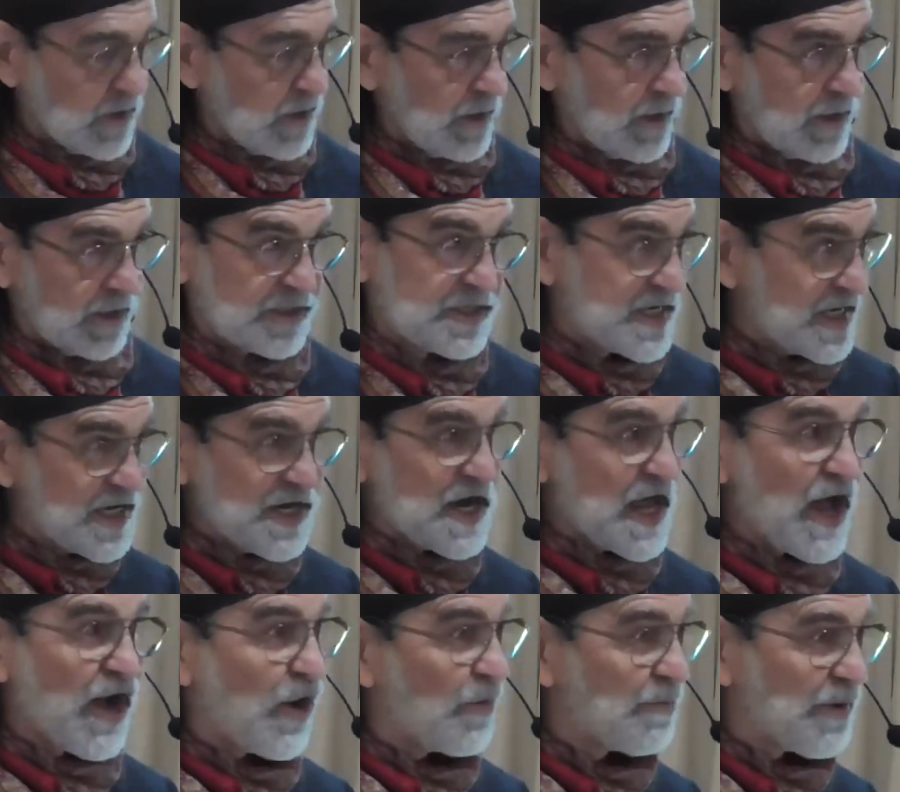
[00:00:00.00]
It didn't
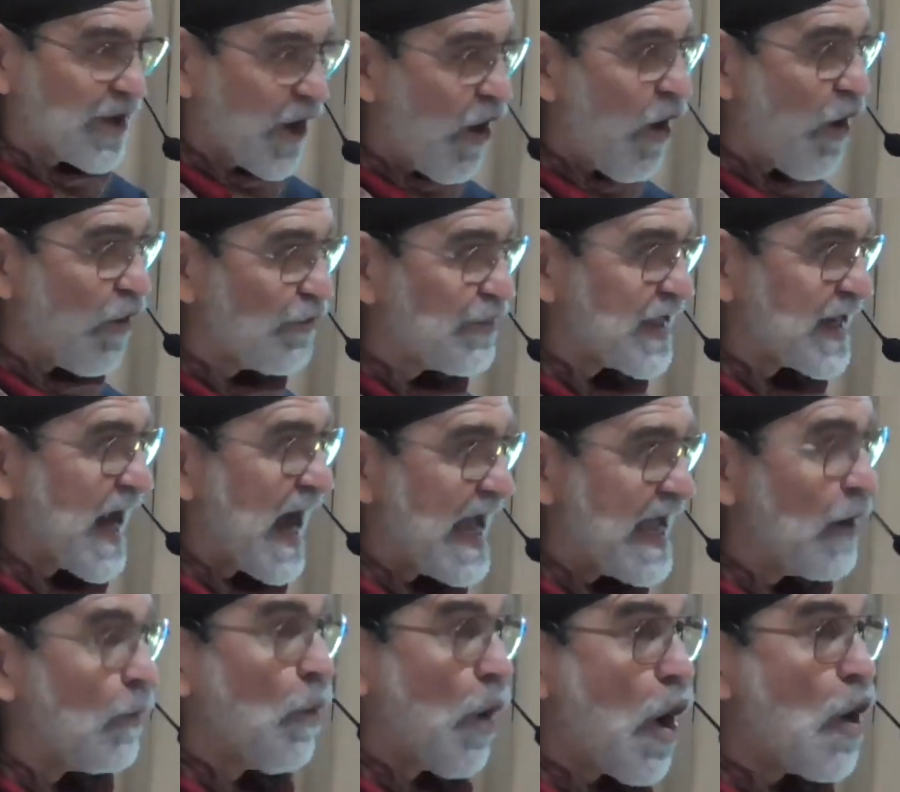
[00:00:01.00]
help at all that I
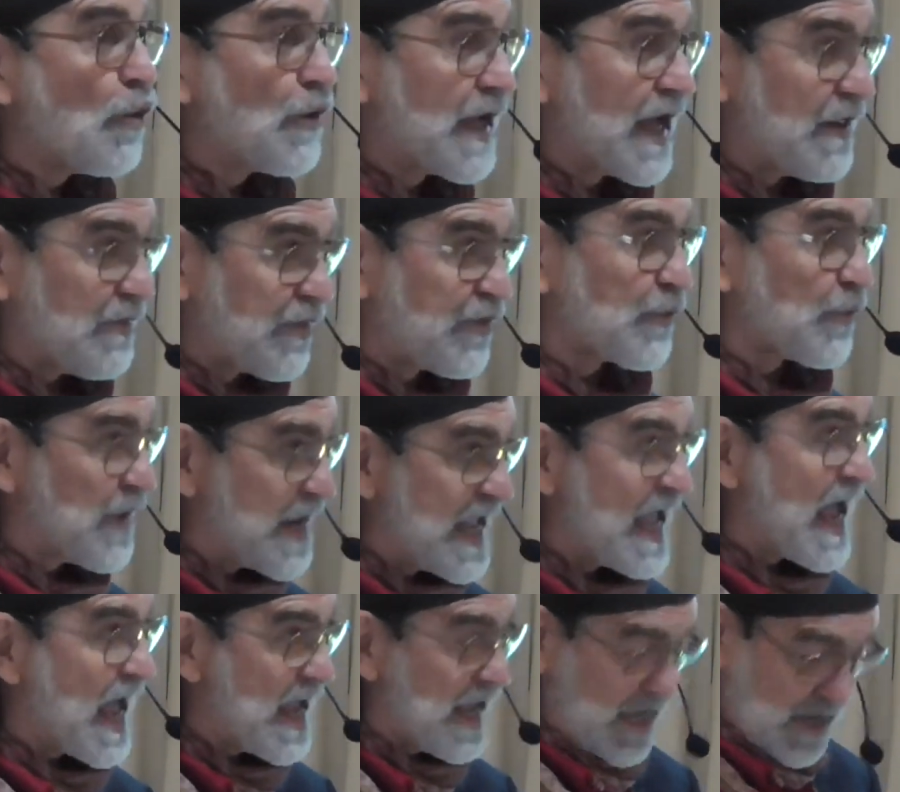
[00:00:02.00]
awoke at 3
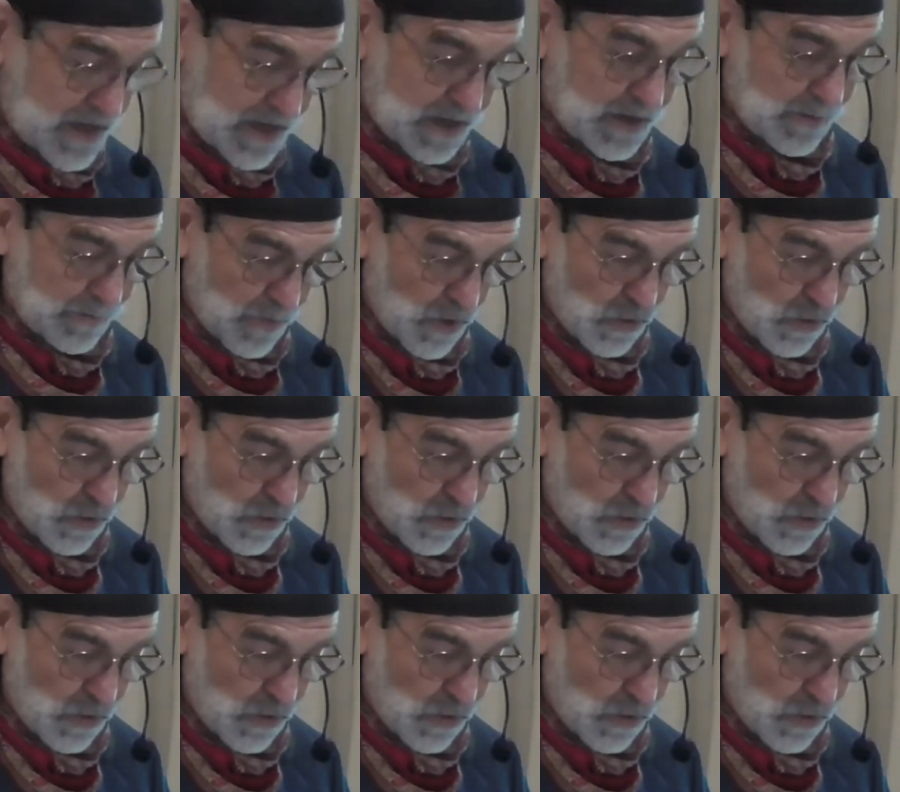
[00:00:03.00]
a.m.